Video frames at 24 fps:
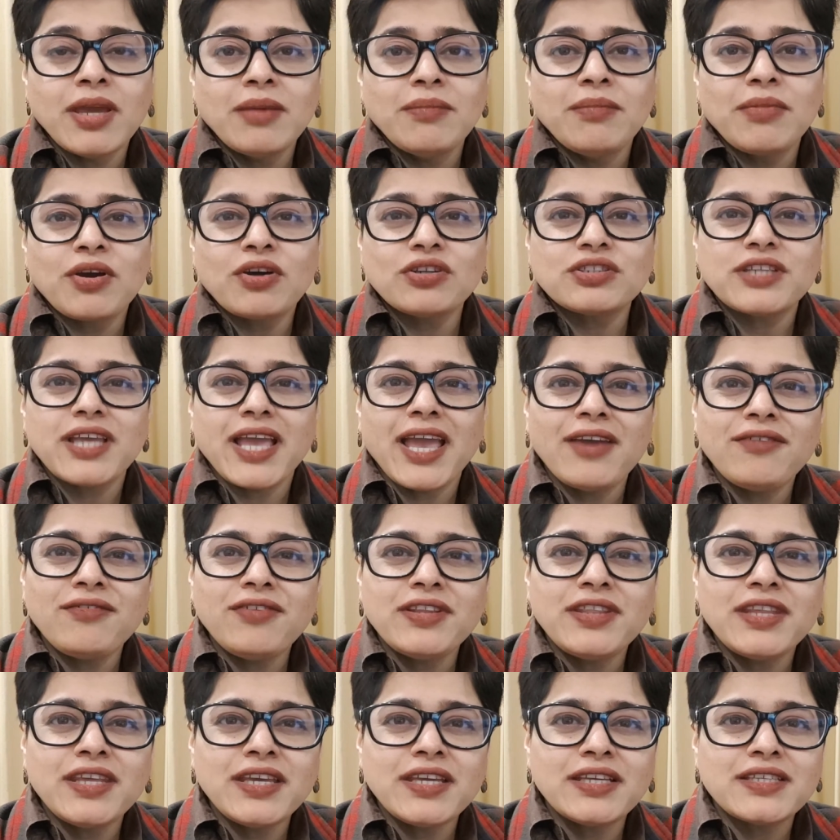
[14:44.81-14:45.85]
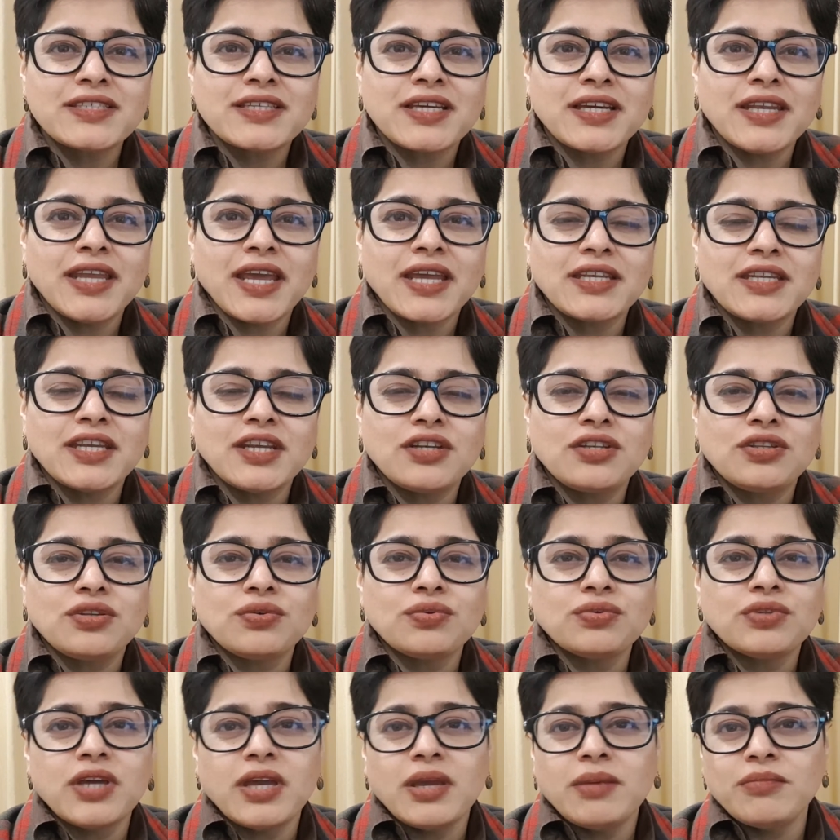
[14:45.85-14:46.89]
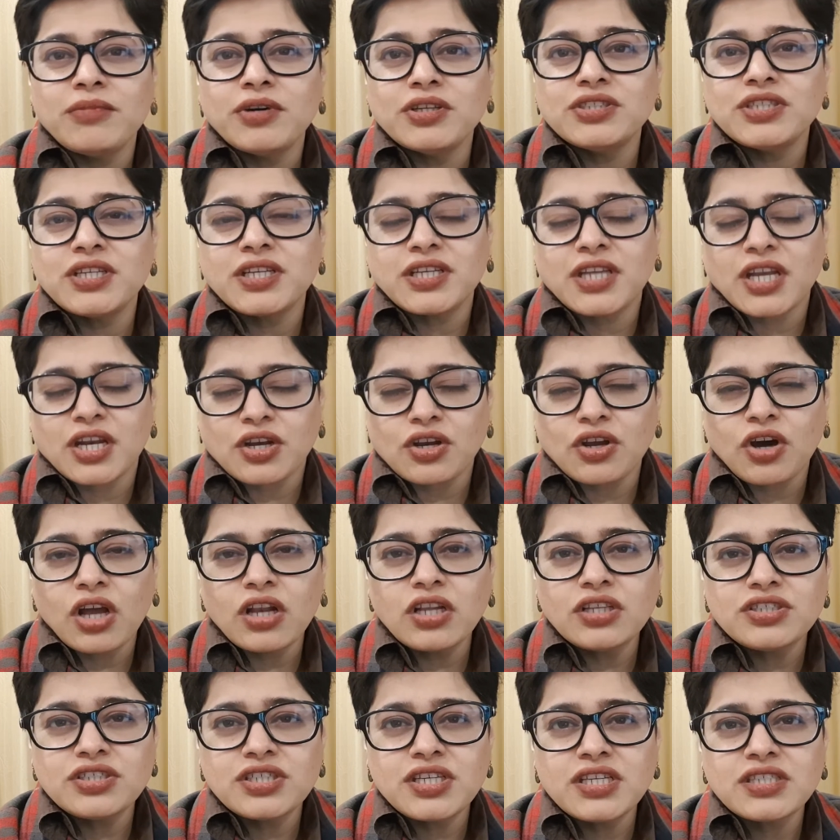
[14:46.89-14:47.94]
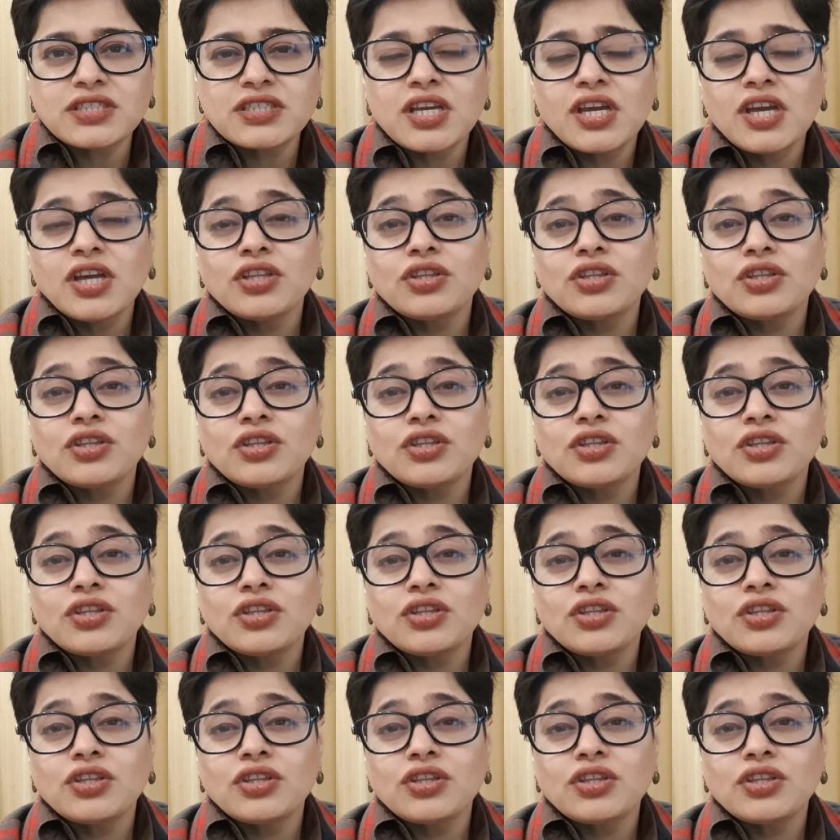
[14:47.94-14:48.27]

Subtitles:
because everything is connected through the emerging technologies,